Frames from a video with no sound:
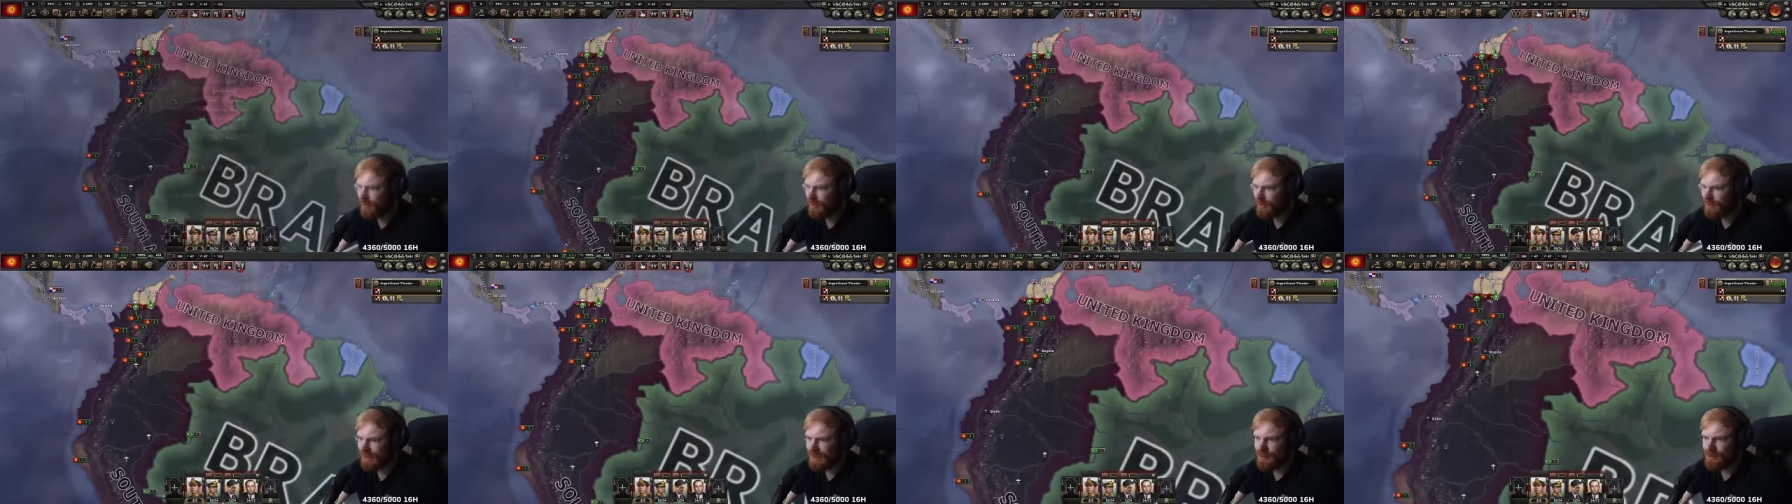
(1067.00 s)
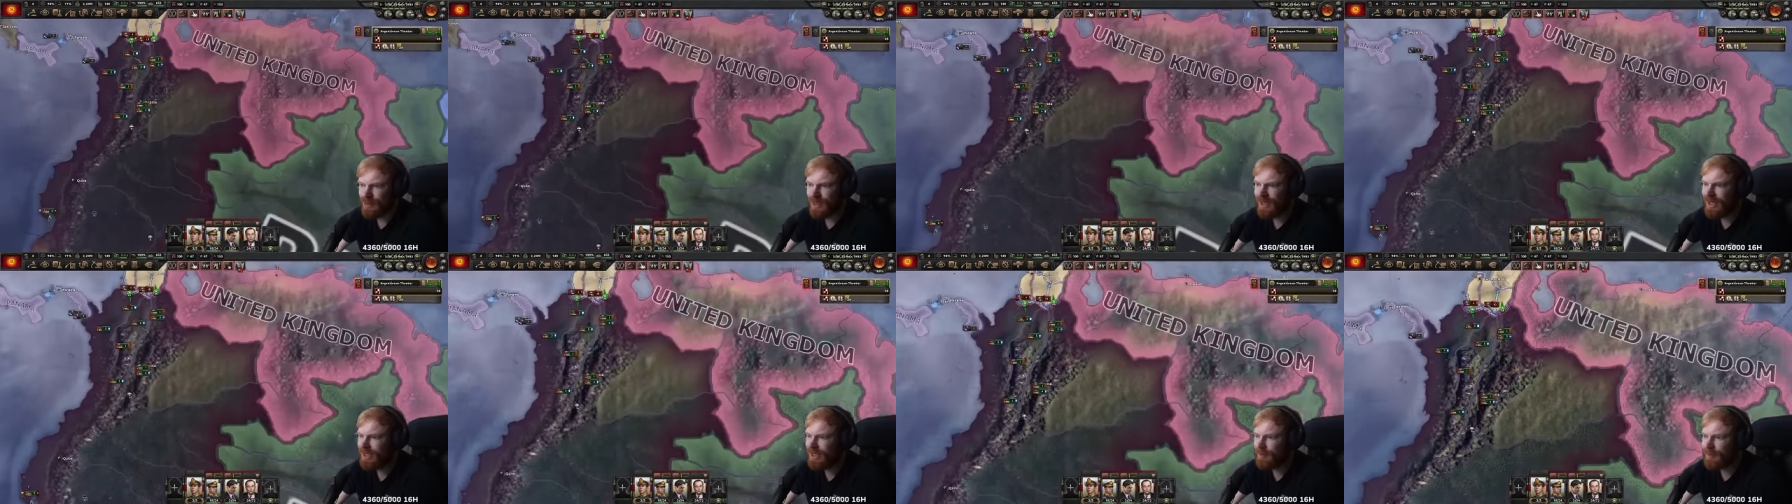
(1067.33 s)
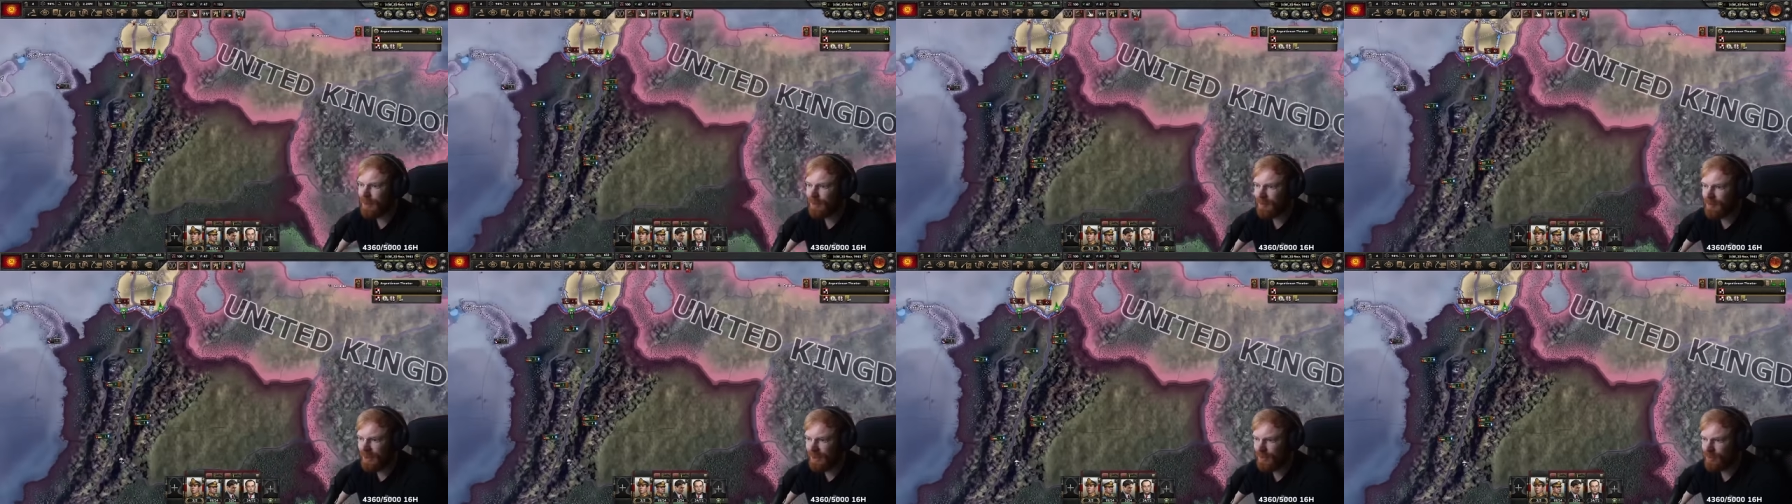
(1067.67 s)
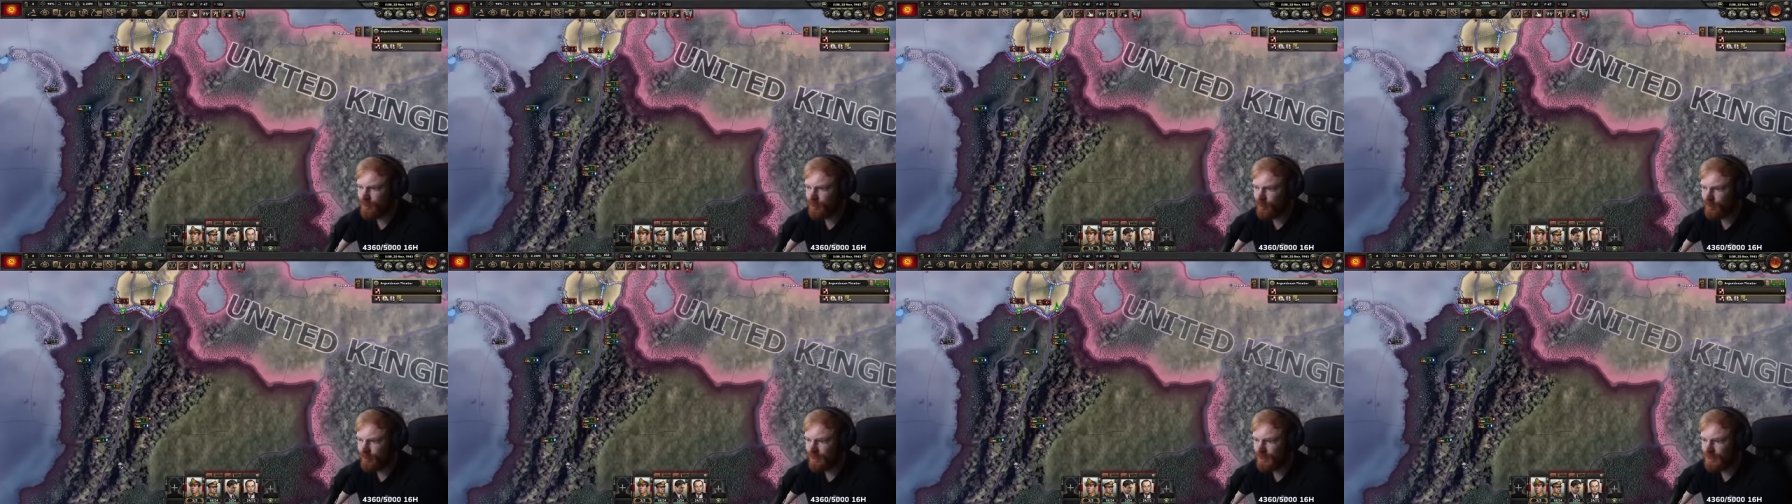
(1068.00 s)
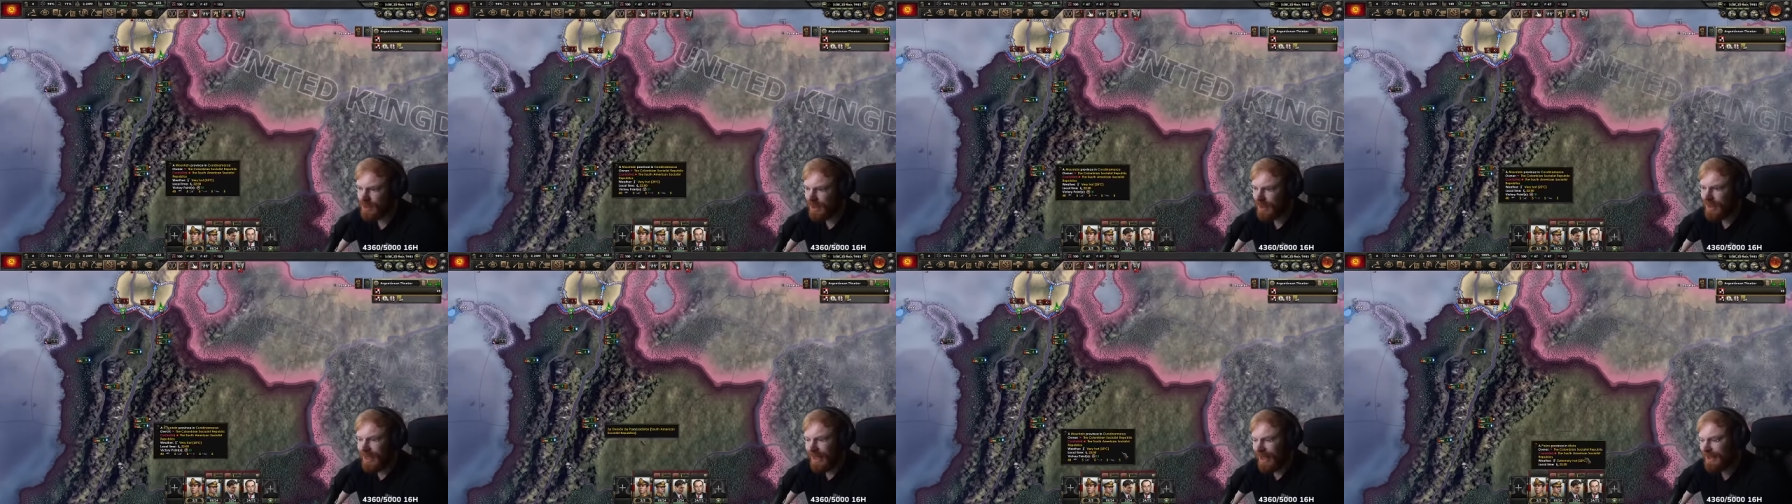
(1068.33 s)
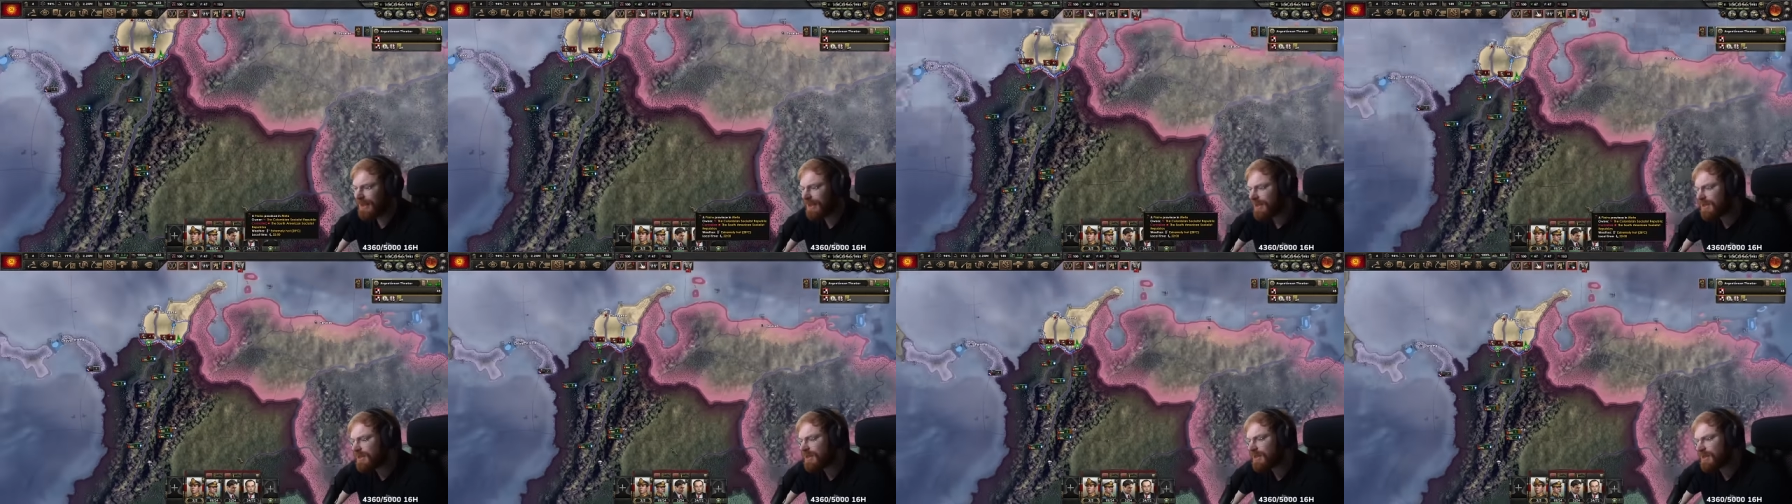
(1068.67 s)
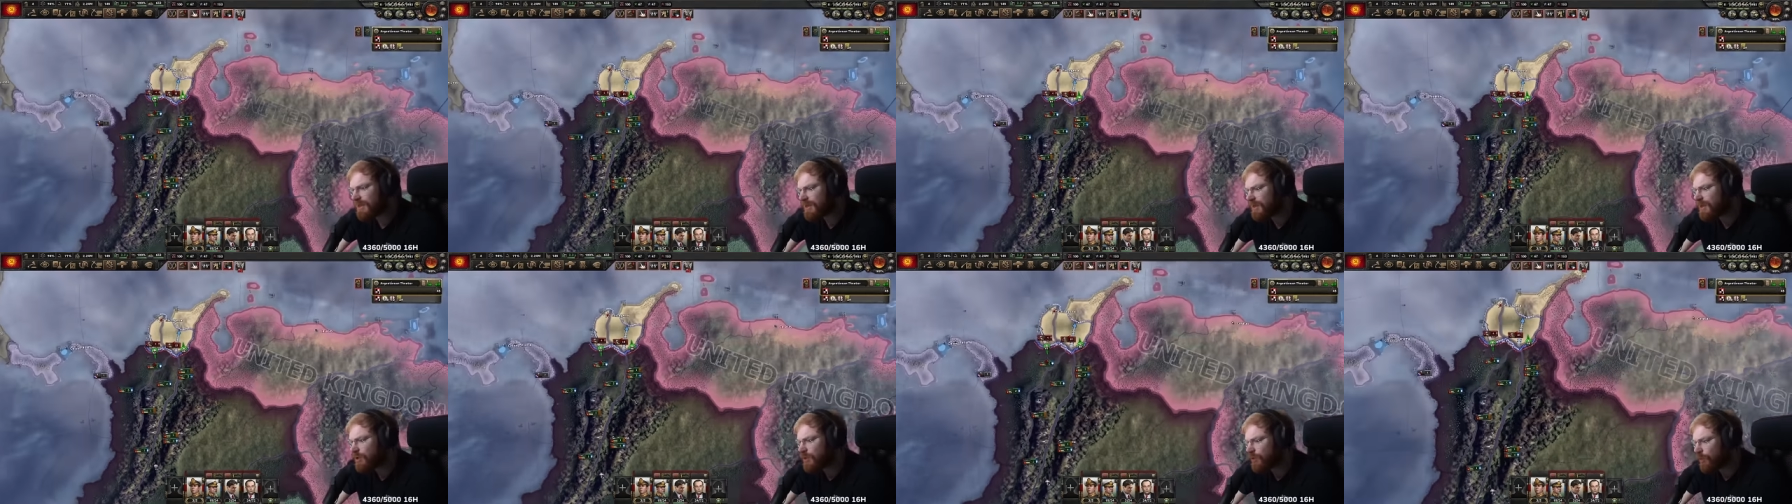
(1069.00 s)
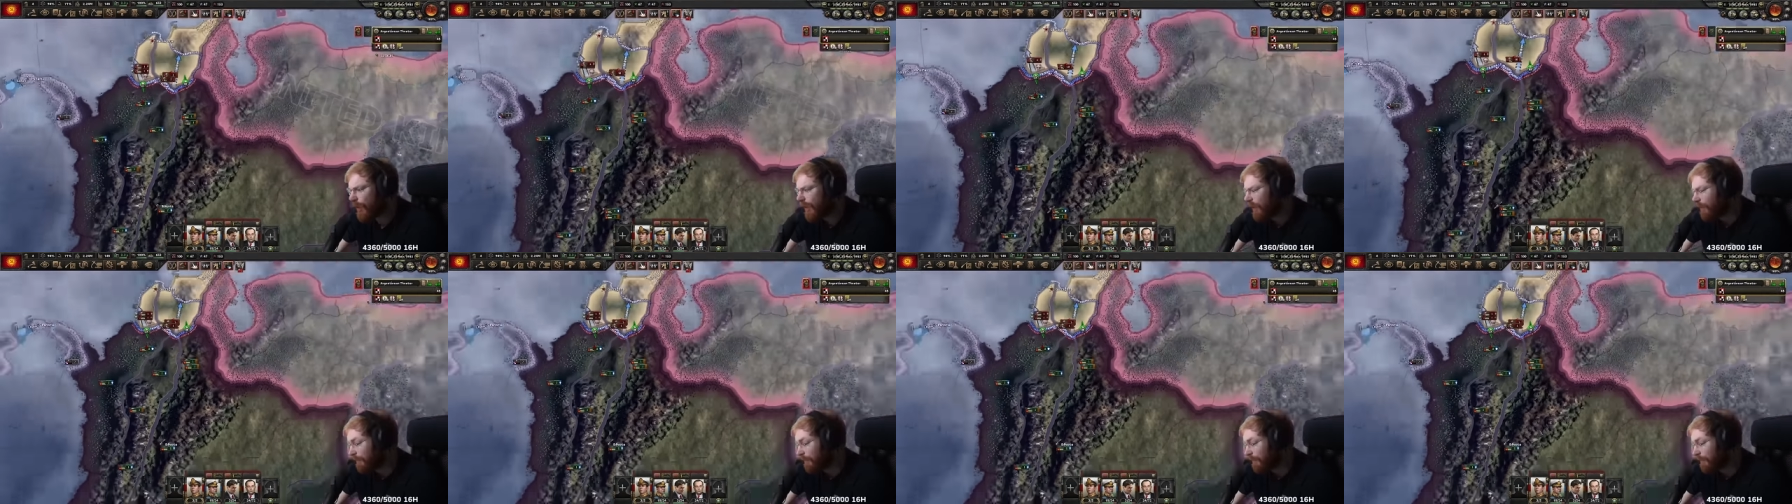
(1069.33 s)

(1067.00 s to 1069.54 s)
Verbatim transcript: That's what I like about paratroopers. And this is why,